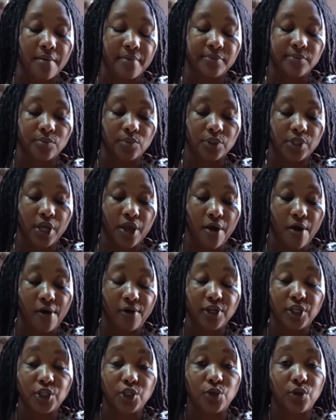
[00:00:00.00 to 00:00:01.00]
The
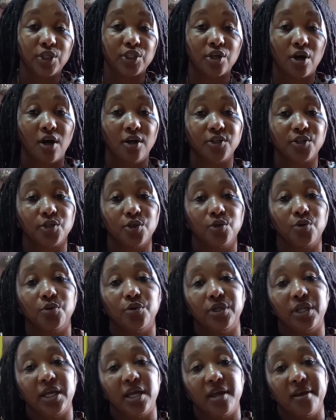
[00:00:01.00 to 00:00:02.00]
honeydew is also good
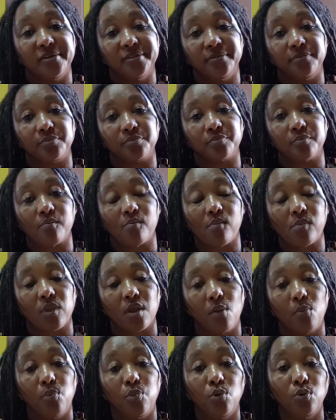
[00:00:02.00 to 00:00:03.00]
in
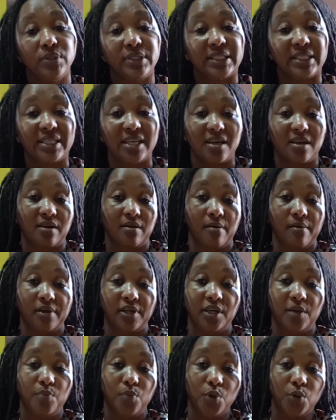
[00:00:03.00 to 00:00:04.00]
boosting
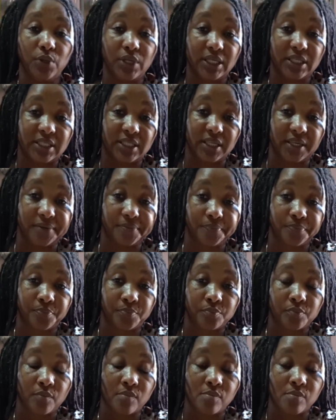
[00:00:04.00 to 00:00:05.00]
immunity
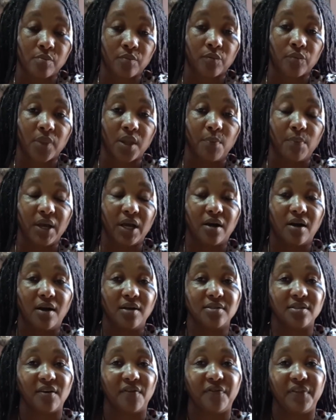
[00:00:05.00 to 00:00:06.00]

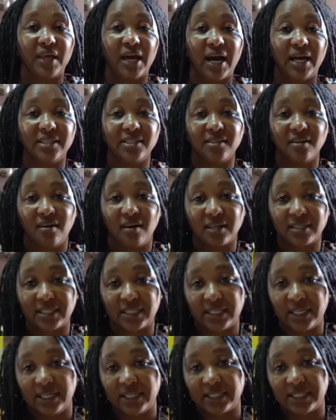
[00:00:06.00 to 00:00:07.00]
because of the
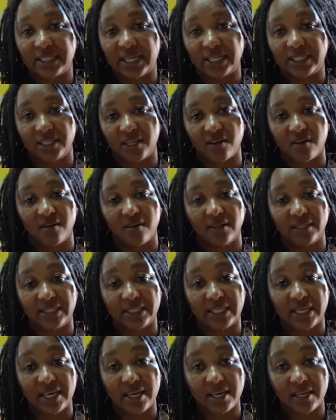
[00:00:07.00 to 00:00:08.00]
antioxidants that it
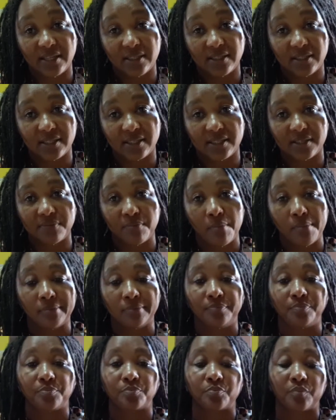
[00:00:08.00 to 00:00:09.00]
contains.
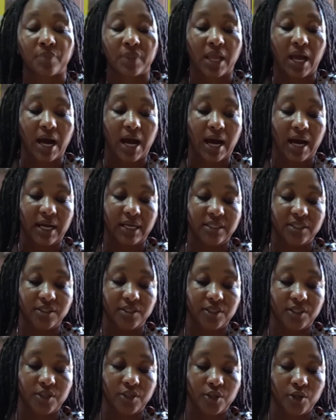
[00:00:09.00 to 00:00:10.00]
And
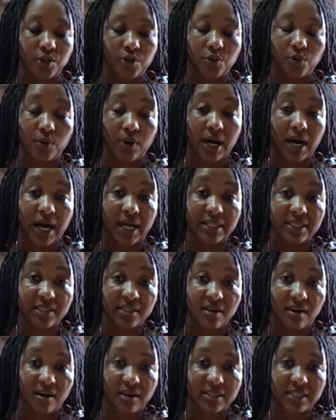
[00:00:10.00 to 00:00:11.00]
you know,
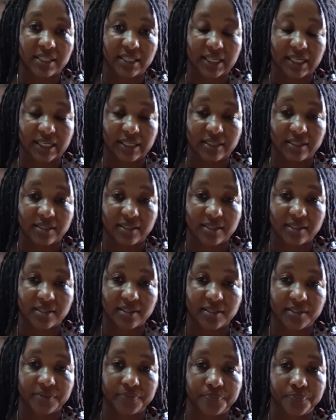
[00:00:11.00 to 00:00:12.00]

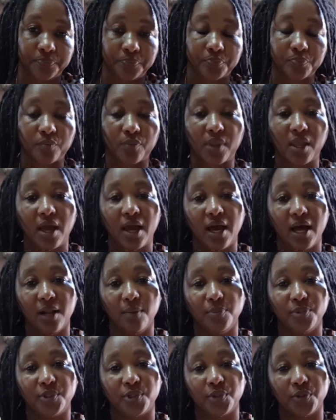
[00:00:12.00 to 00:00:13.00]
antioxidants help
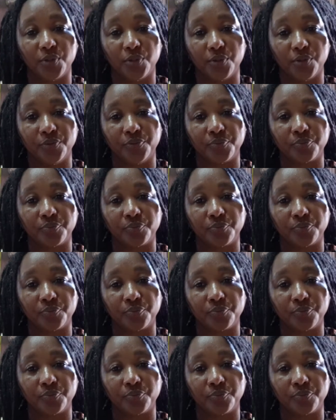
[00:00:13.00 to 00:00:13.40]
to